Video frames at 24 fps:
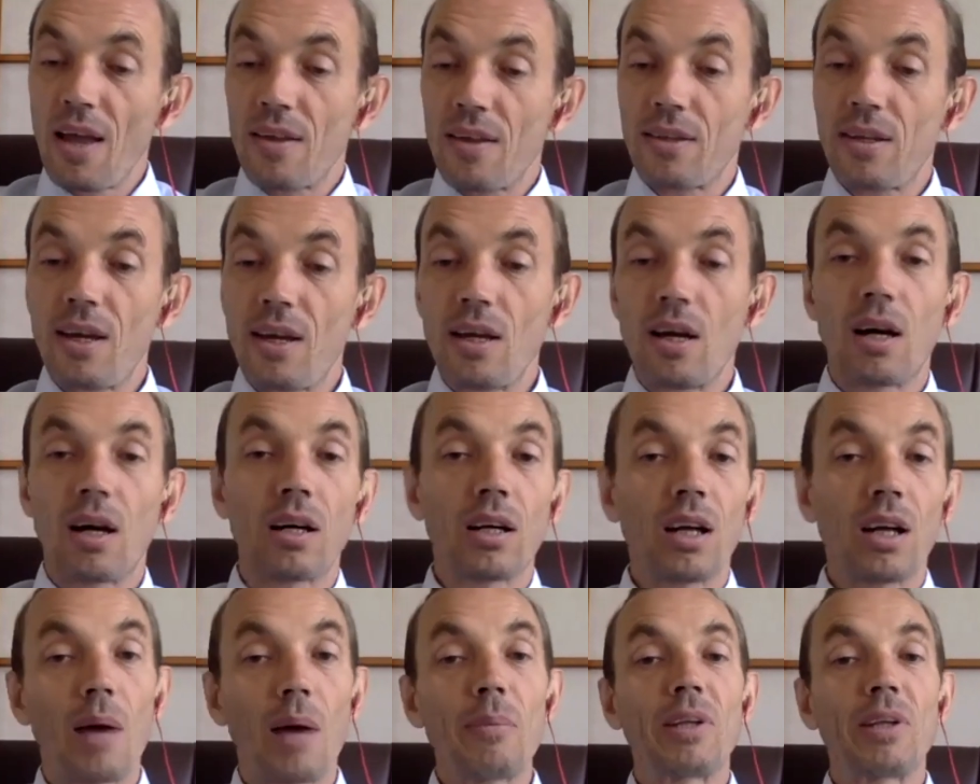they are
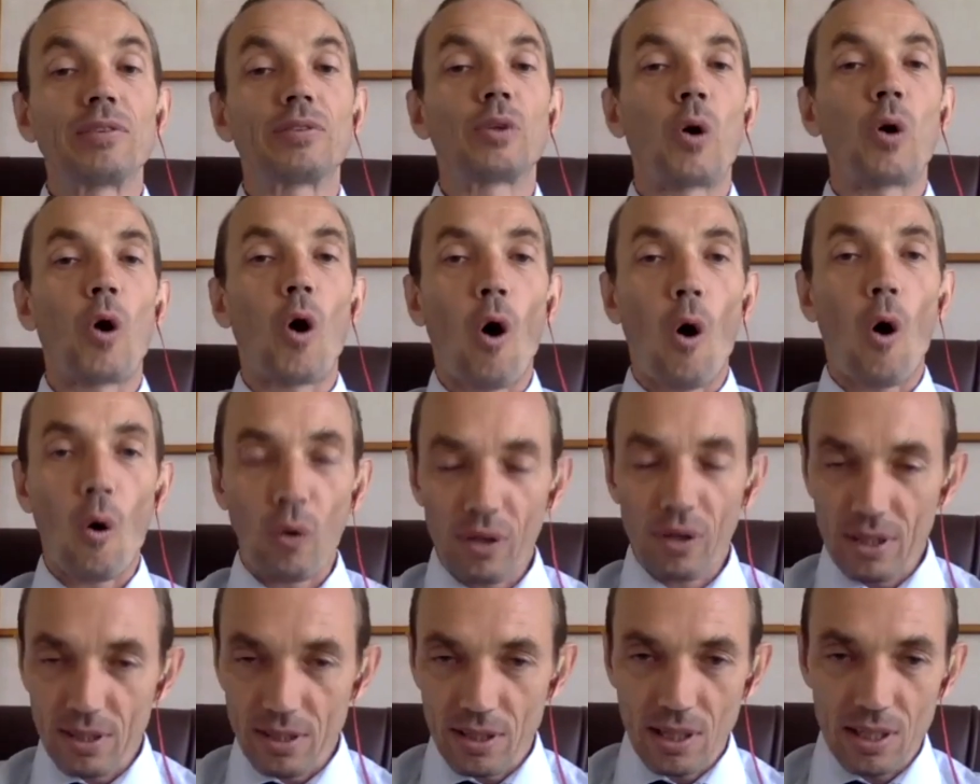coming for
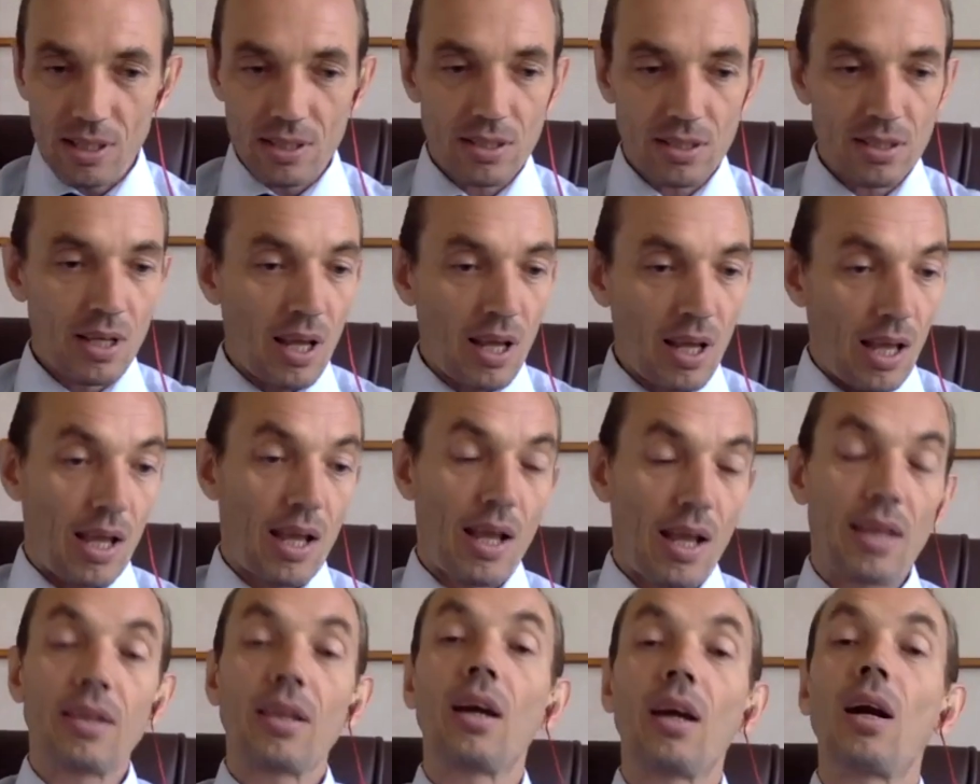holidays
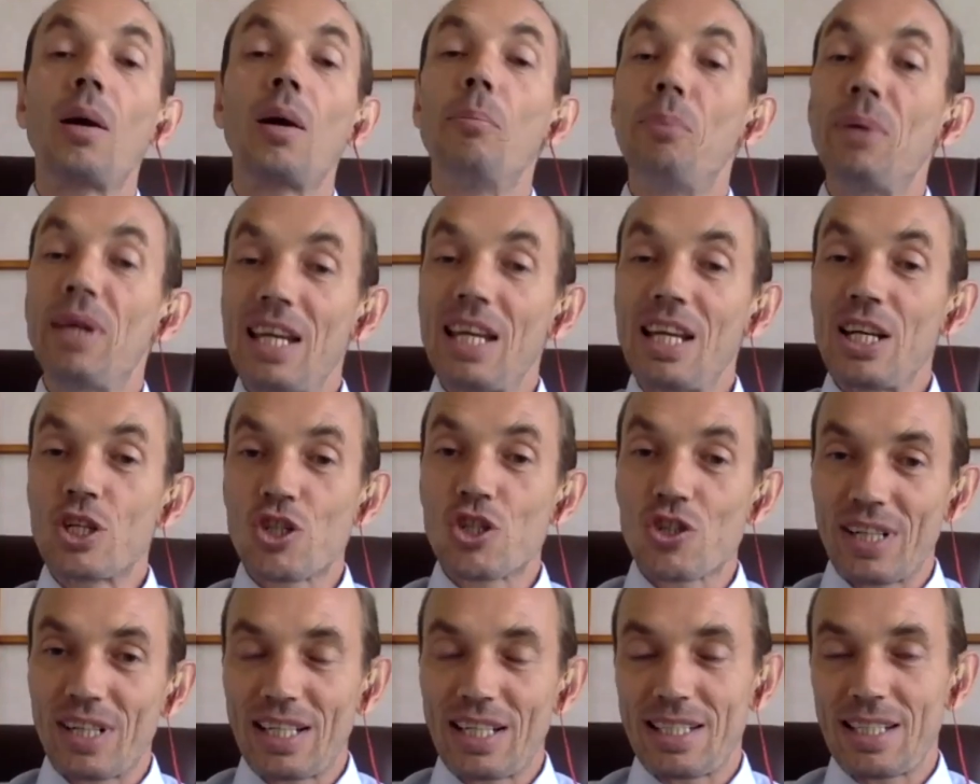and they're being
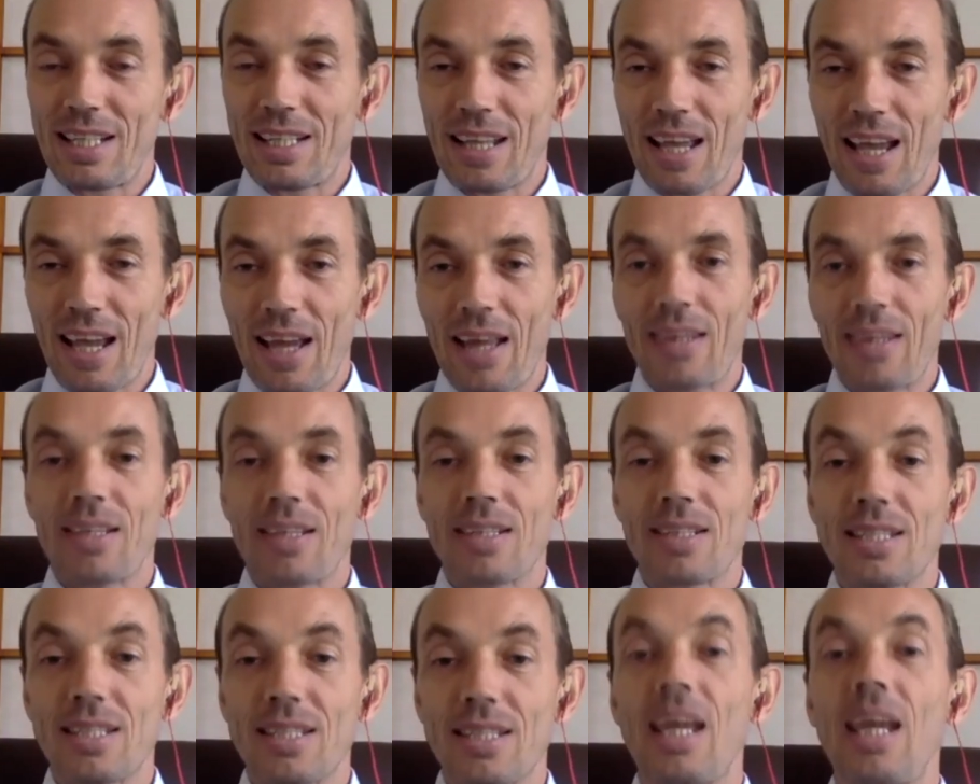treated at the
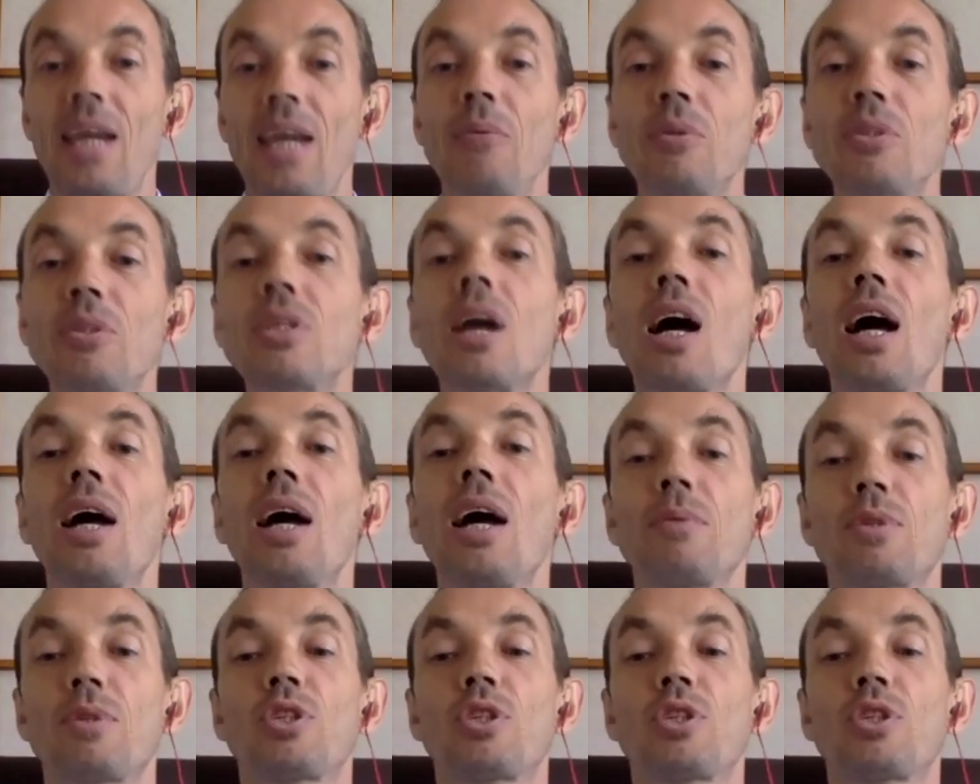same time.